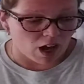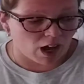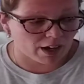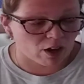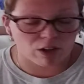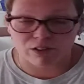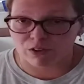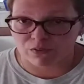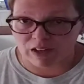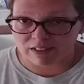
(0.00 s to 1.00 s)
I
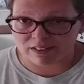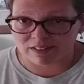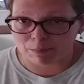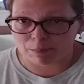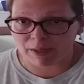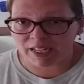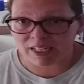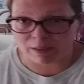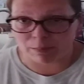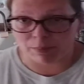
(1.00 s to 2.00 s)
also found some
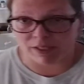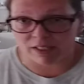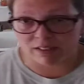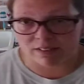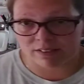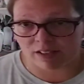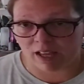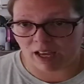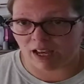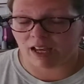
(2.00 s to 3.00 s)
bacon bits
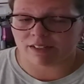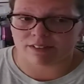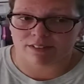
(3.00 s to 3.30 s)
at